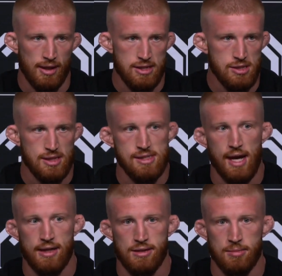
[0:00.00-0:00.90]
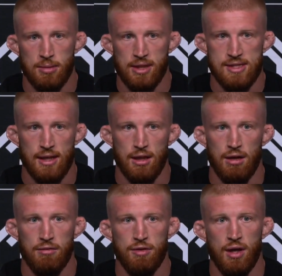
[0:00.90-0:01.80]
It's just exciting to me, because I
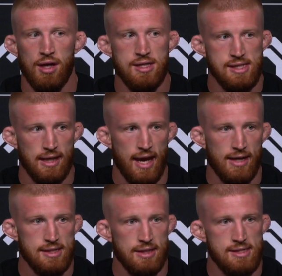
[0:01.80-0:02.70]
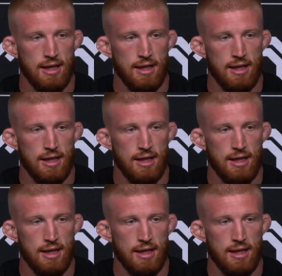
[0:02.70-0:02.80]
love seeing excellence.